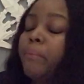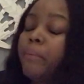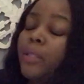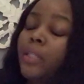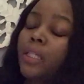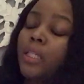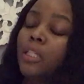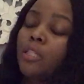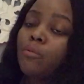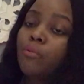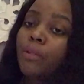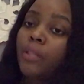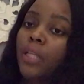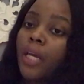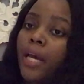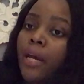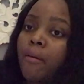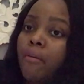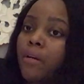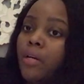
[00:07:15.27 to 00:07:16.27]
but guess what?
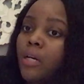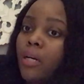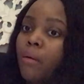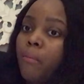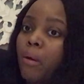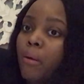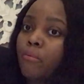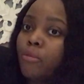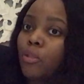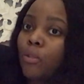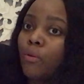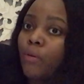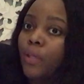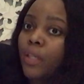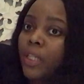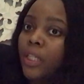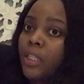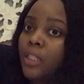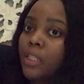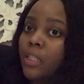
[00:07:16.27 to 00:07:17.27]
The outcome I'm
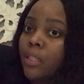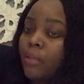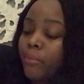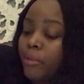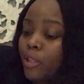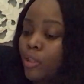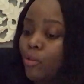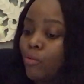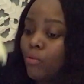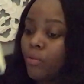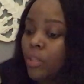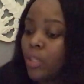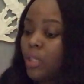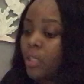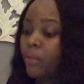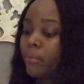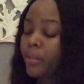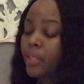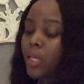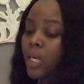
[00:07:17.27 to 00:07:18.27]
showing is going to be Two of
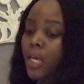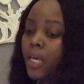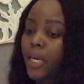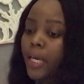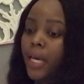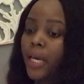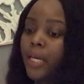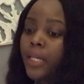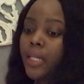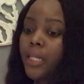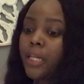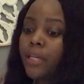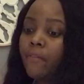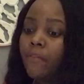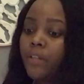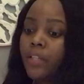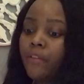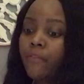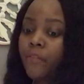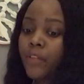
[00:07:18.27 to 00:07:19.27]
Cups. And
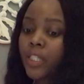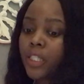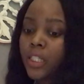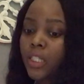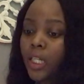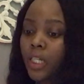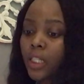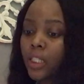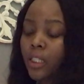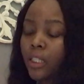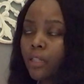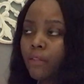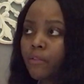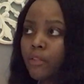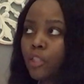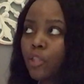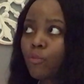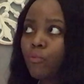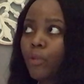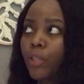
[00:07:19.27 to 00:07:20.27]
even if it's not a love
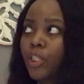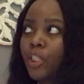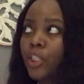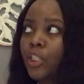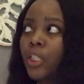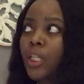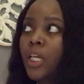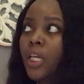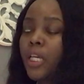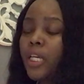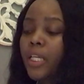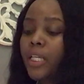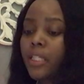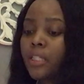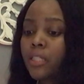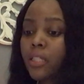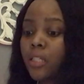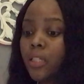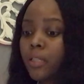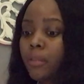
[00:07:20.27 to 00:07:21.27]
situation,
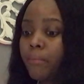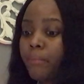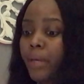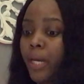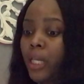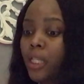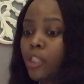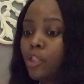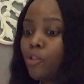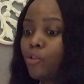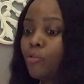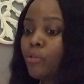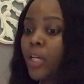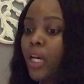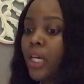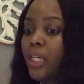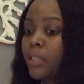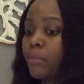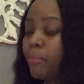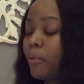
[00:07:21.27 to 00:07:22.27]
it's going to balance you
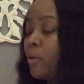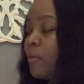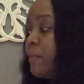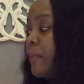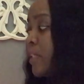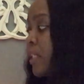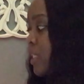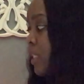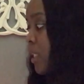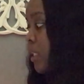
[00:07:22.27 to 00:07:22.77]
guys both, and it's